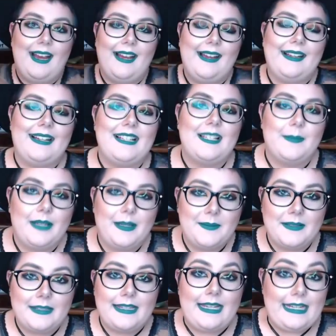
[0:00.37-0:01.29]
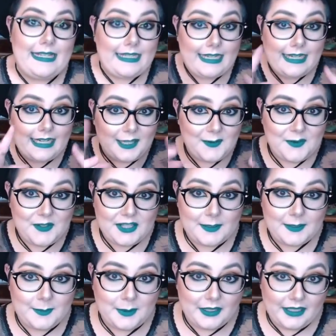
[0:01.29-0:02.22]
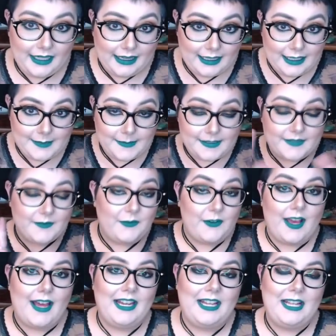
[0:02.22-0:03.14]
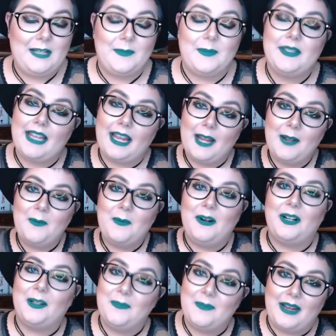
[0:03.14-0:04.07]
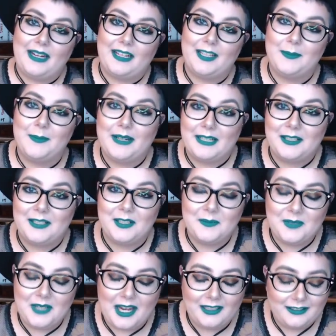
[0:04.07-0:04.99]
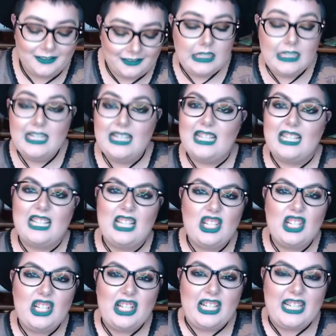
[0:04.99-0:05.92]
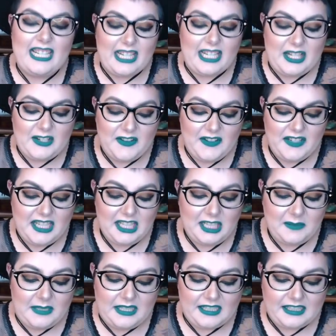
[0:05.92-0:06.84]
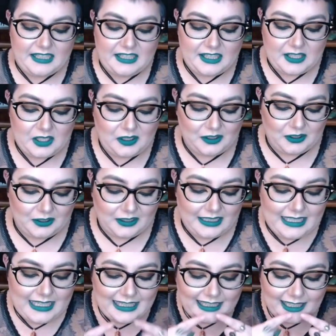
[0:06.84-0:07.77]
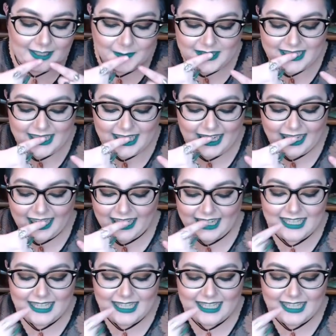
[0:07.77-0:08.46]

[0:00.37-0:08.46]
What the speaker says: Hi guys, my name is Lacey of Spooky Lips and Fat Hips, and welcome back to my YouTube channel. I don't know how I feel about this green lipstick.